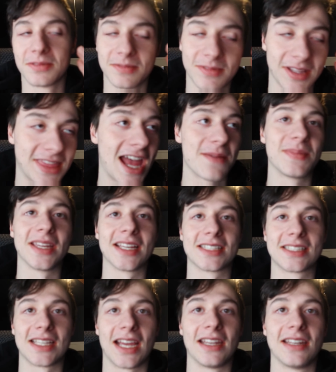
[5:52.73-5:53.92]
with that being
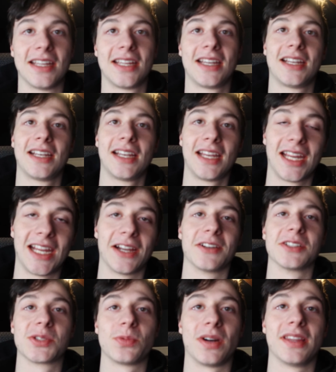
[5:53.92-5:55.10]
said,
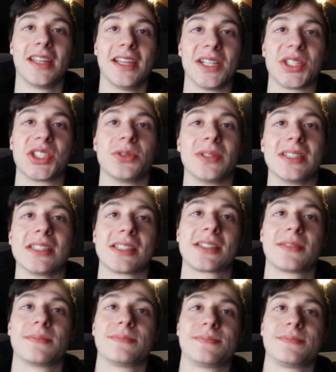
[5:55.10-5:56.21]
here's what the issue is.